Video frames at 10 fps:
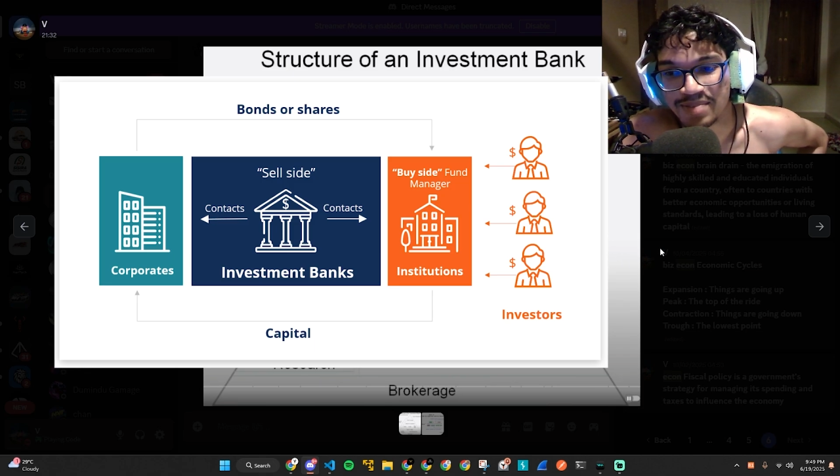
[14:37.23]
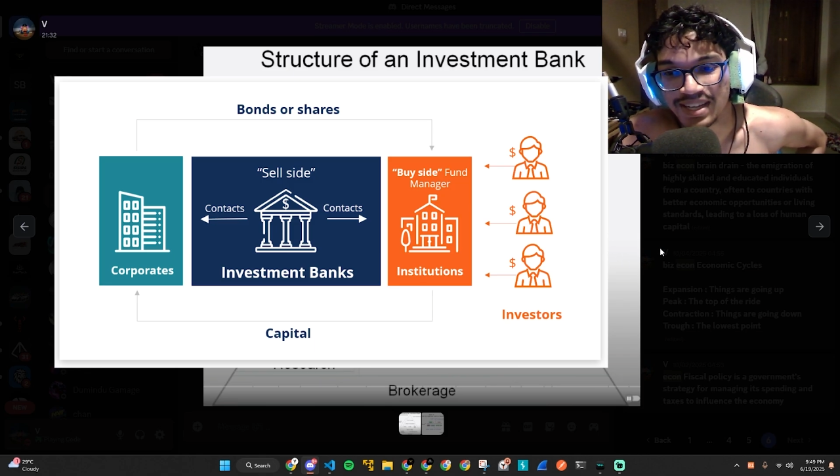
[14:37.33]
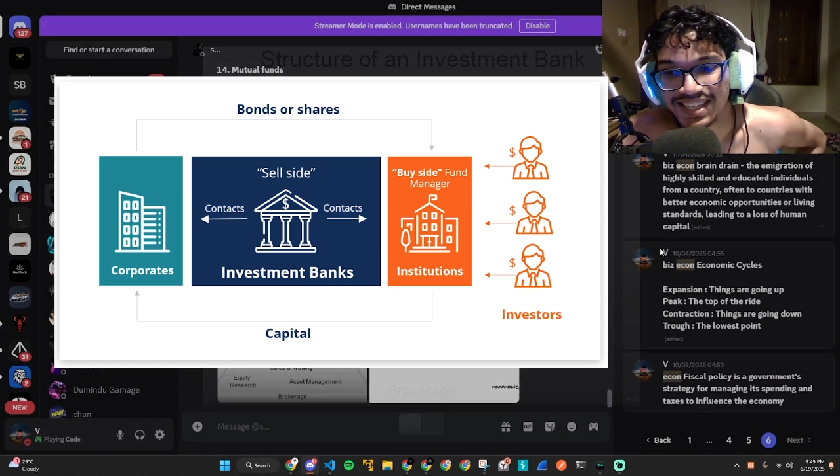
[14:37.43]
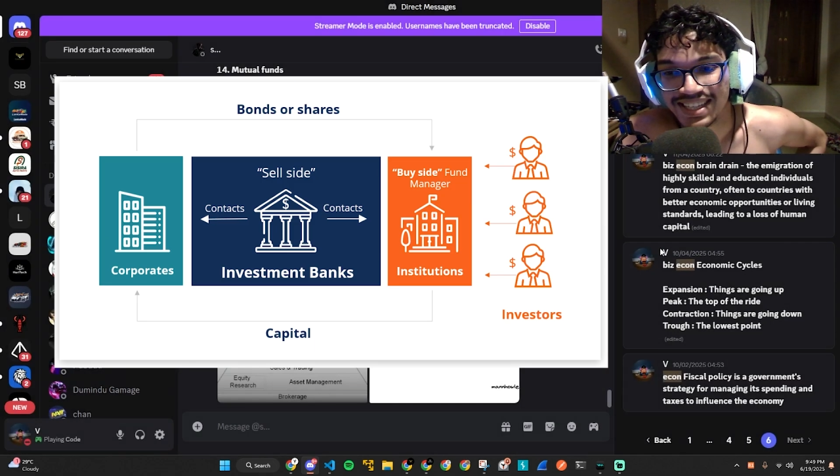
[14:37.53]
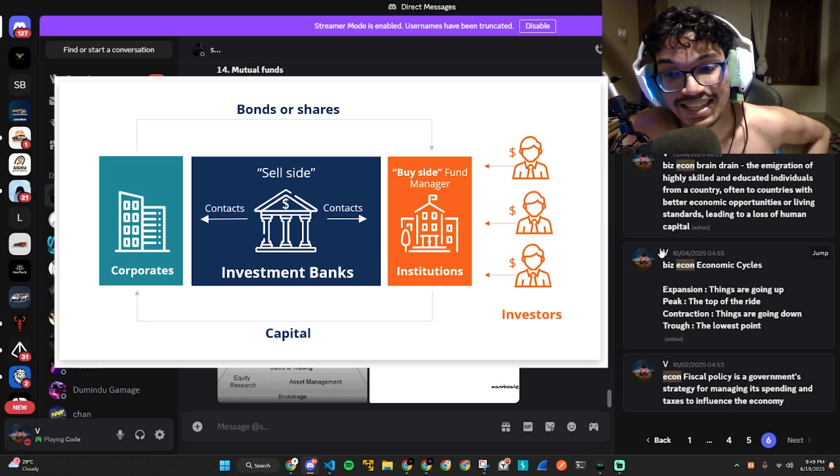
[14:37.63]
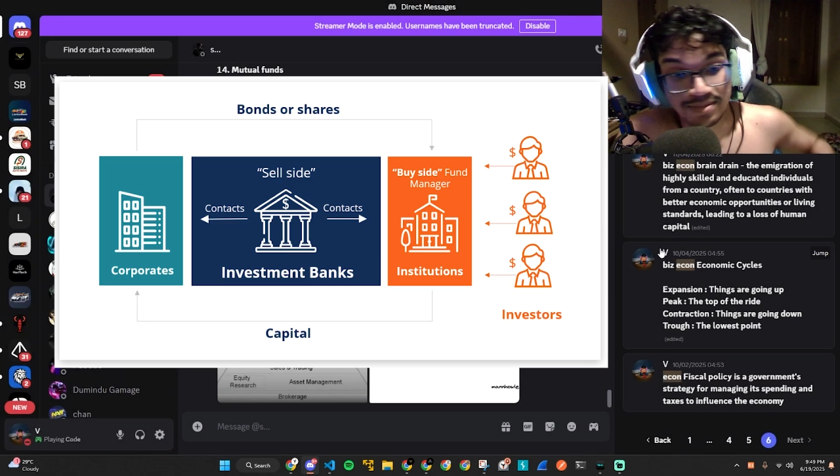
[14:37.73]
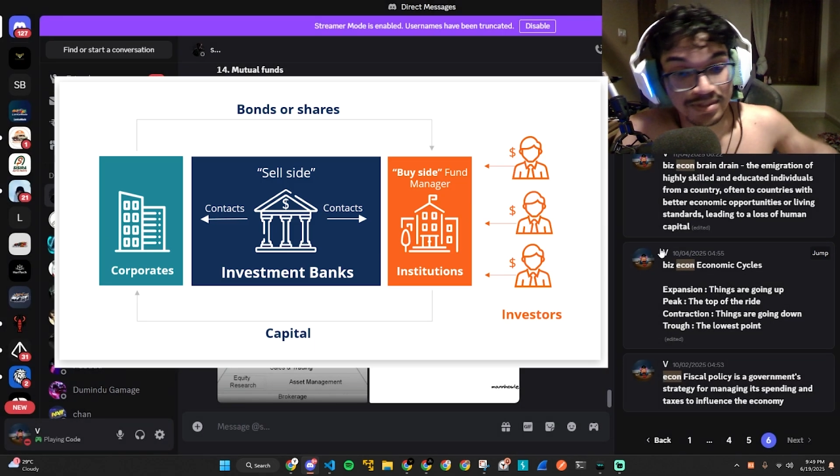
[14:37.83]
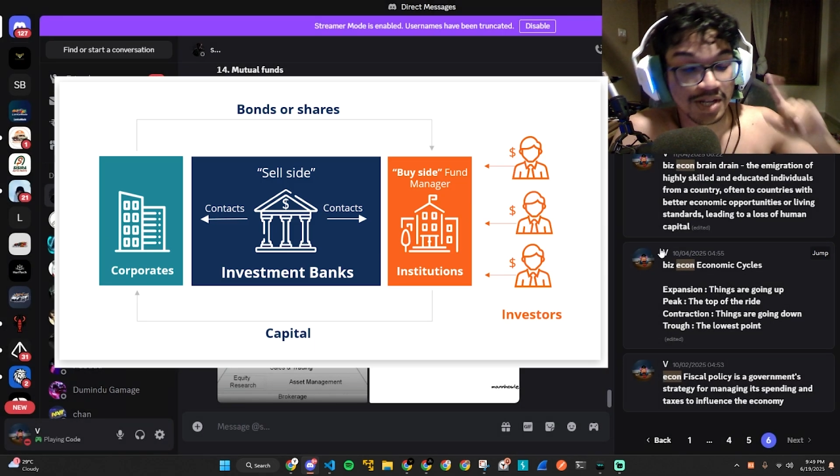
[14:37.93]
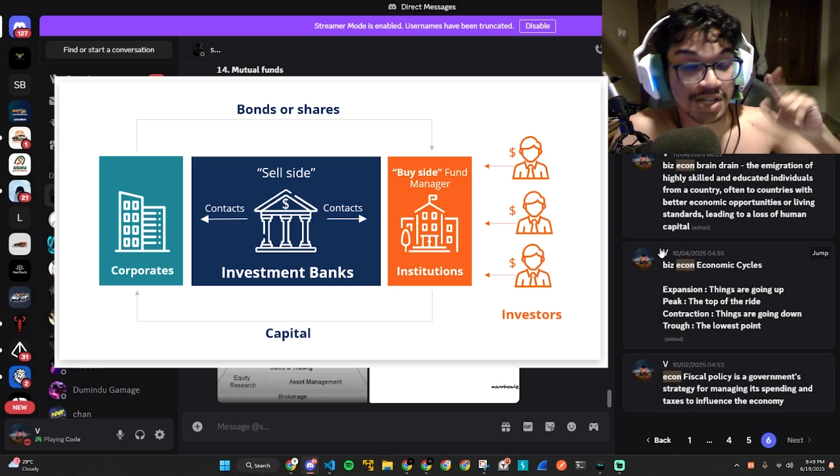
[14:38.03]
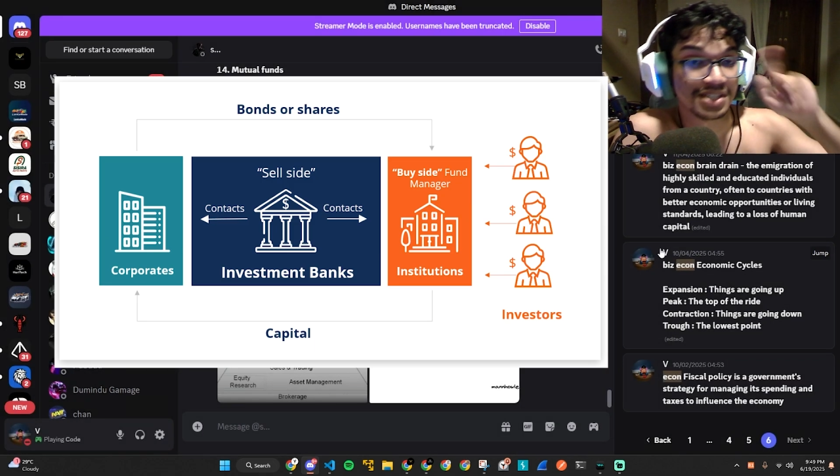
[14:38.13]
but except
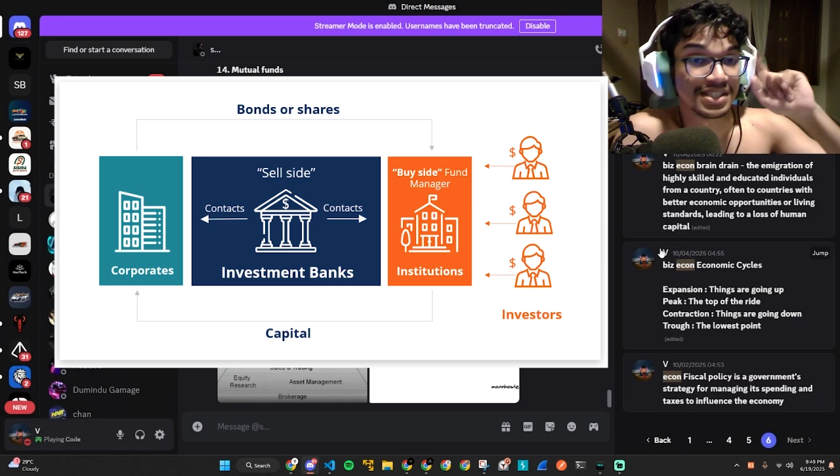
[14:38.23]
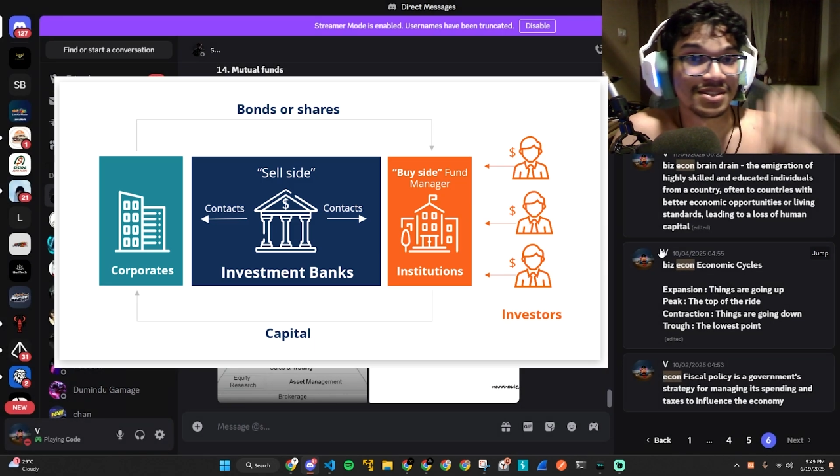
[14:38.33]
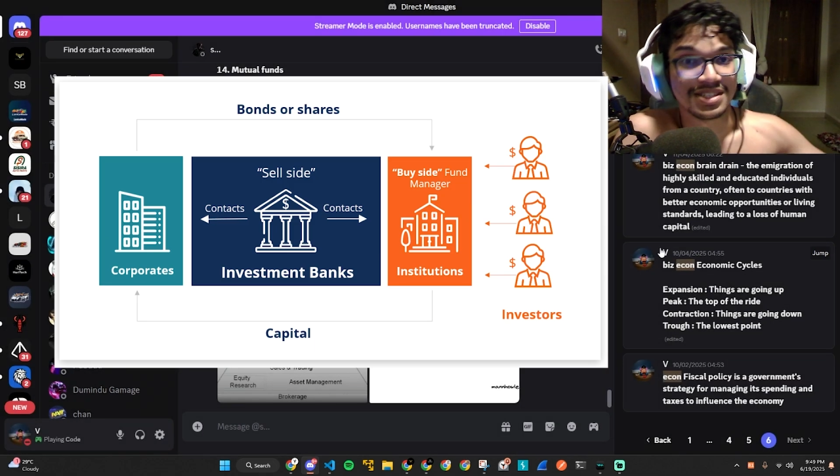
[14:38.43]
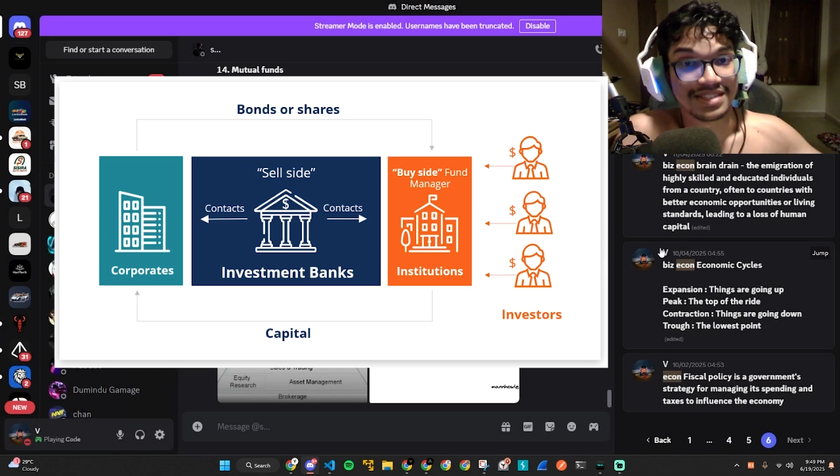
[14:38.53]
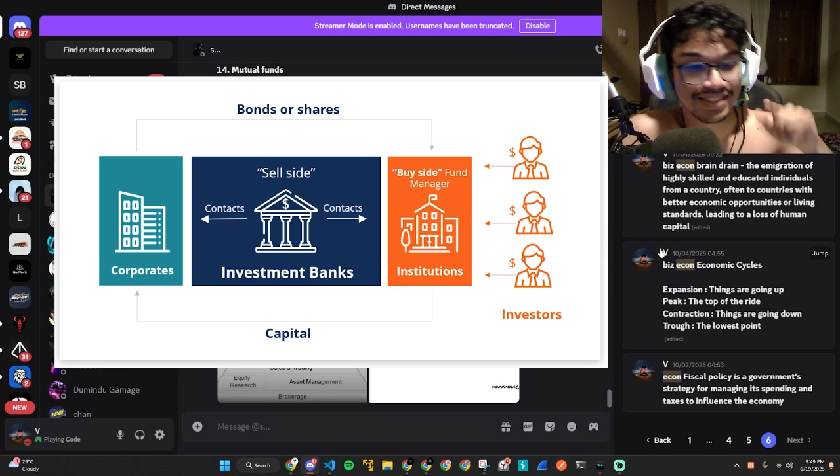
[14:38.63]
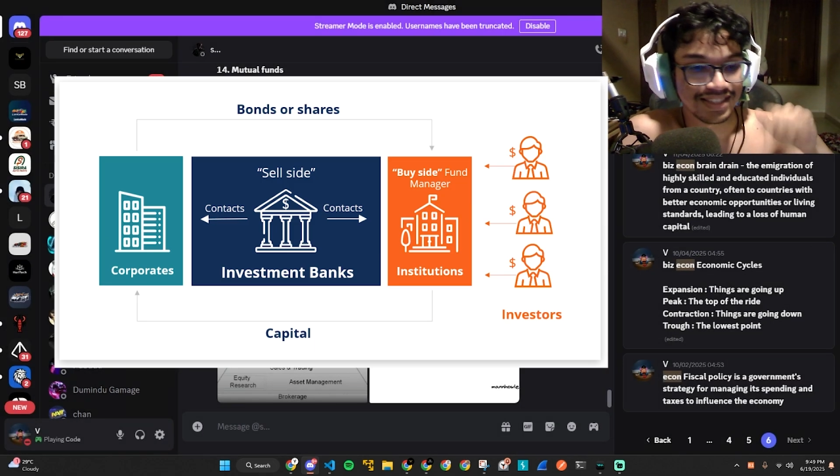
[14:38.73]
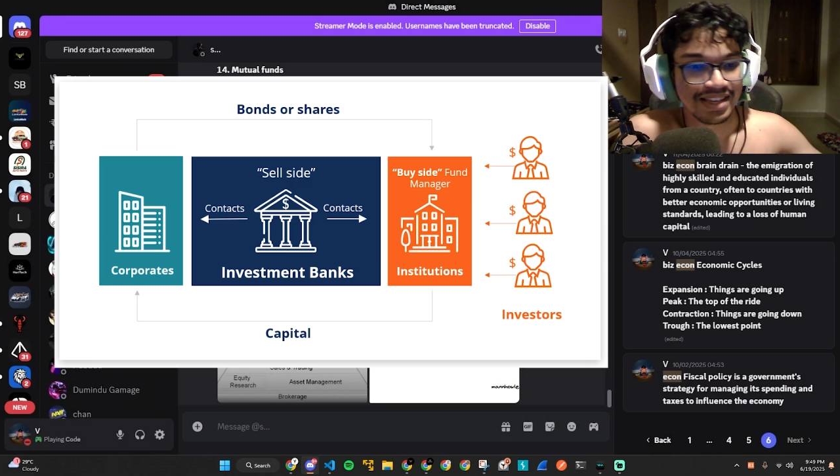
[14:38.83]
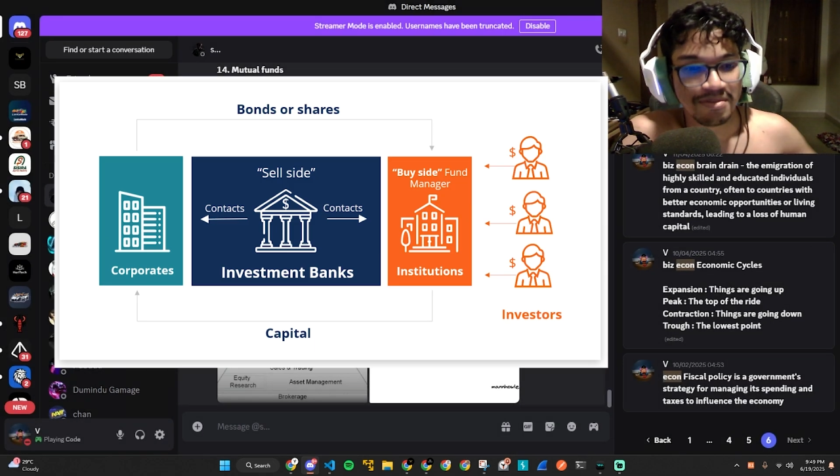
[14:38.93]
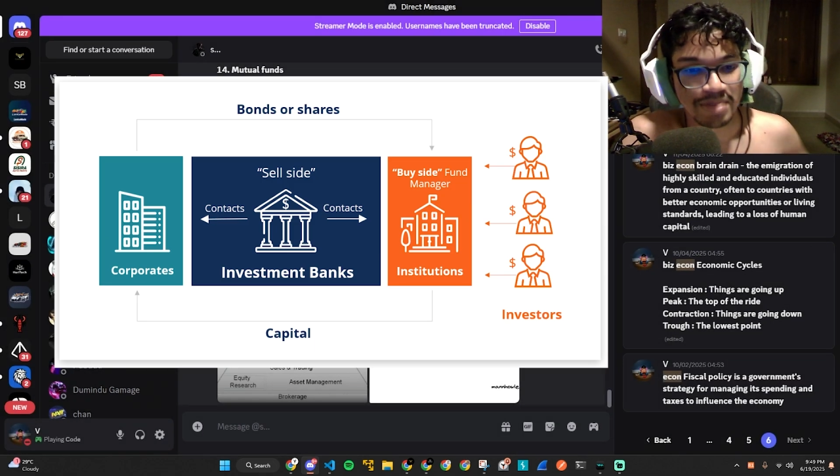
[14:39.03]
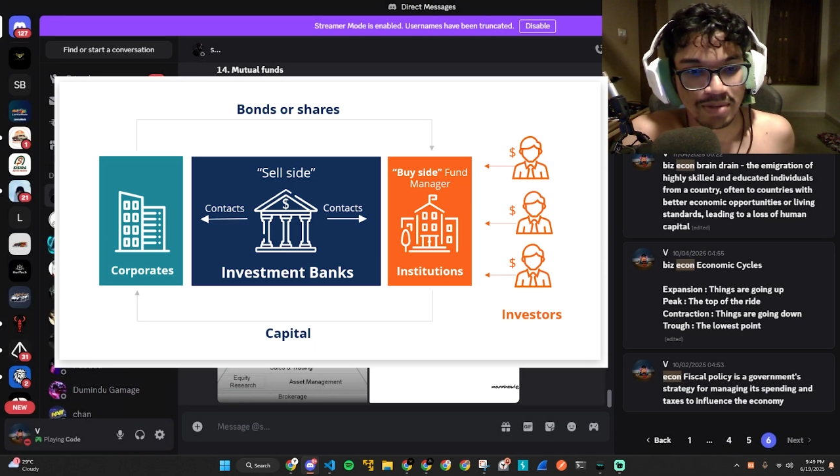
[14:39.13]
it's not just interns, it's
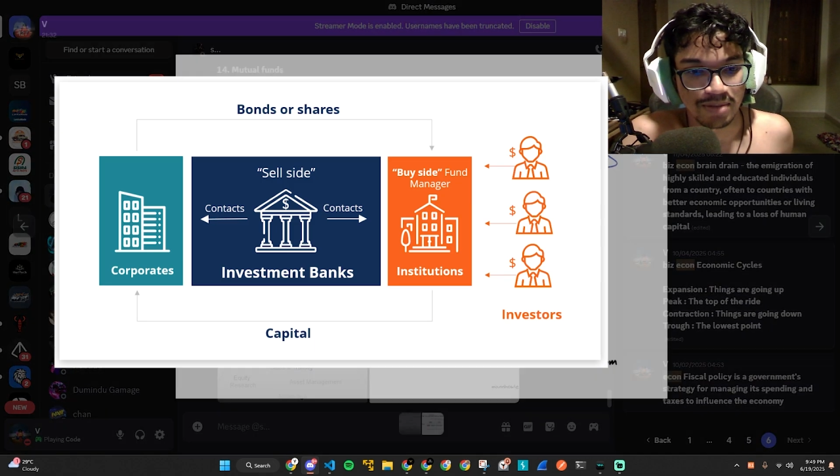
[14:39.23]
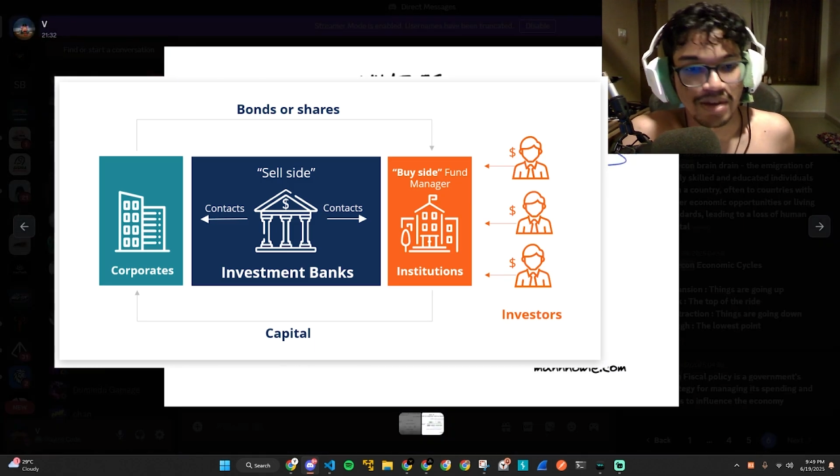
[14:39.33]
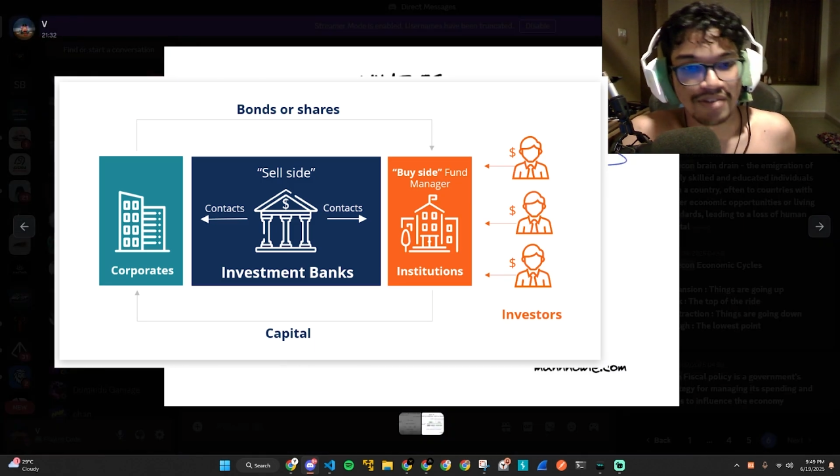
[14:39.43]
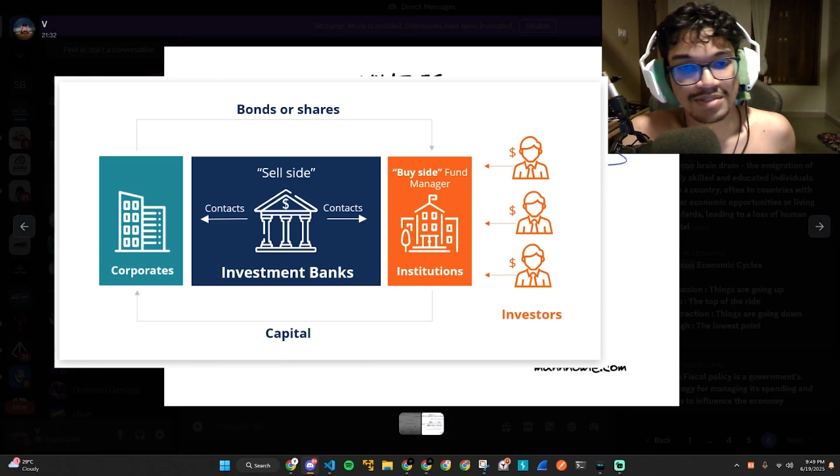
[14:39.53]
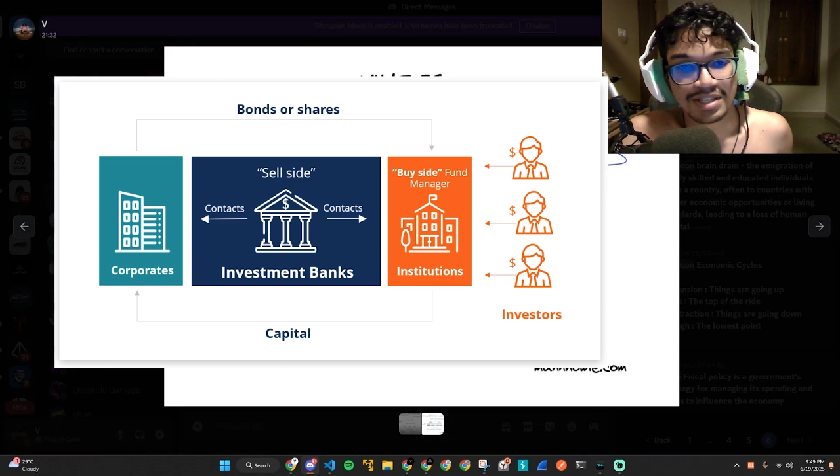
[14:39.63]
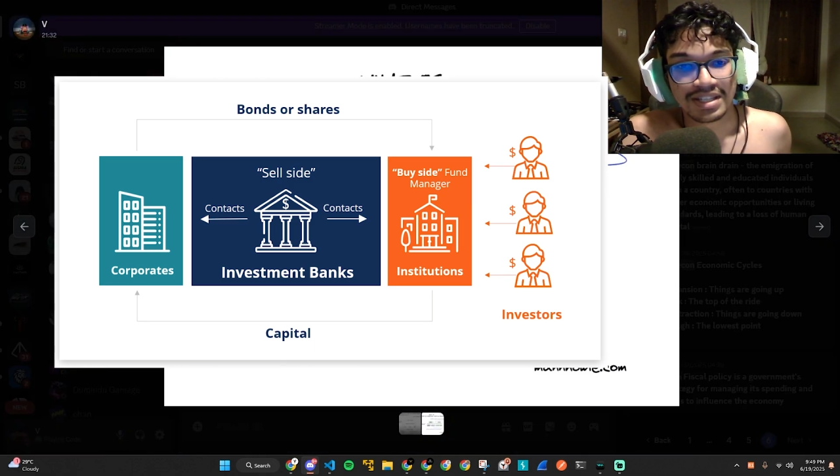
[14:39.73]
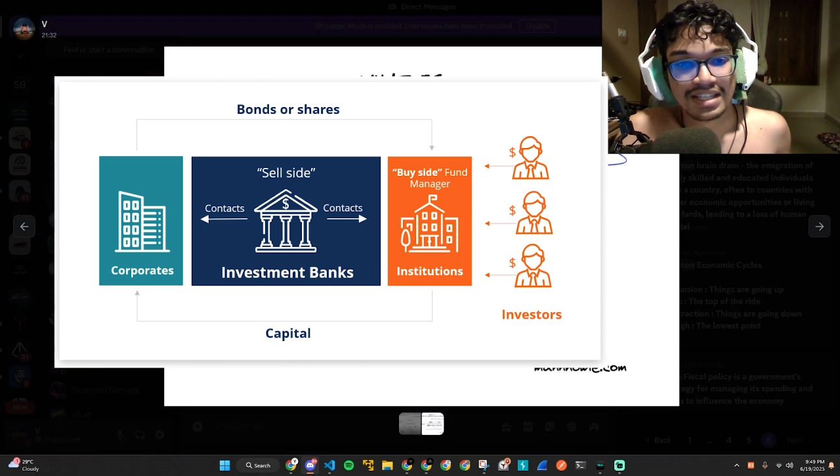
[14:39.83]
people above as well.